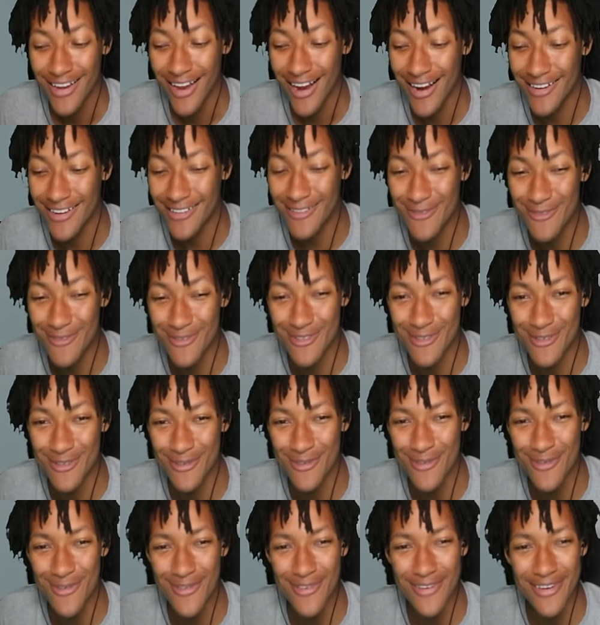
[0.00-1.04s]
Actually,
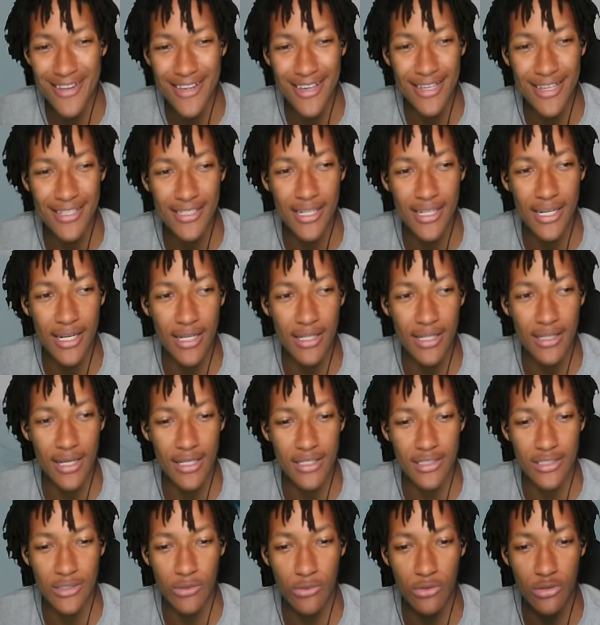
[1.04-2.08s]
jewelry is getting late.
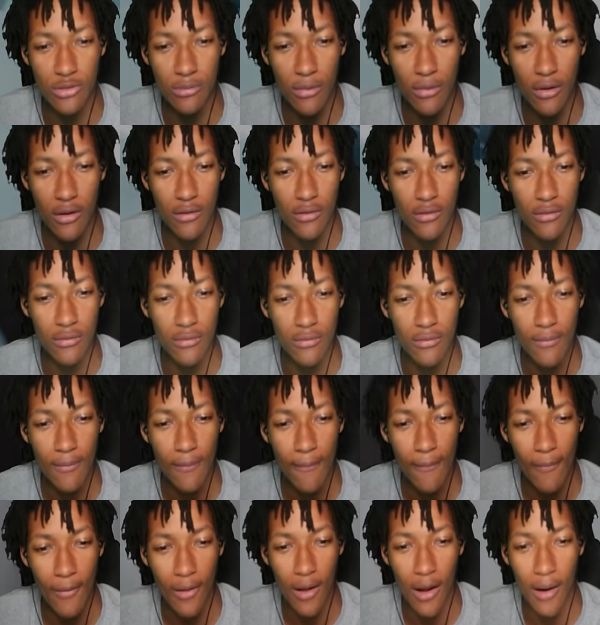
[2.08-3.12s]
See you tomorrow.
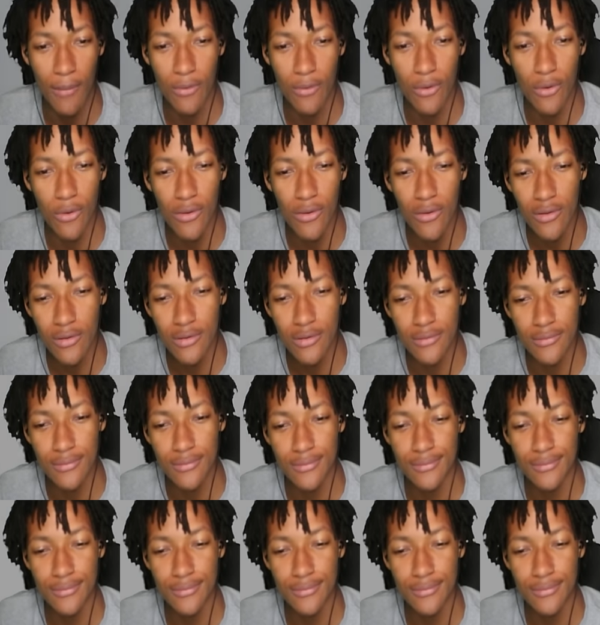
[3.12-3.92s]
I'm gone.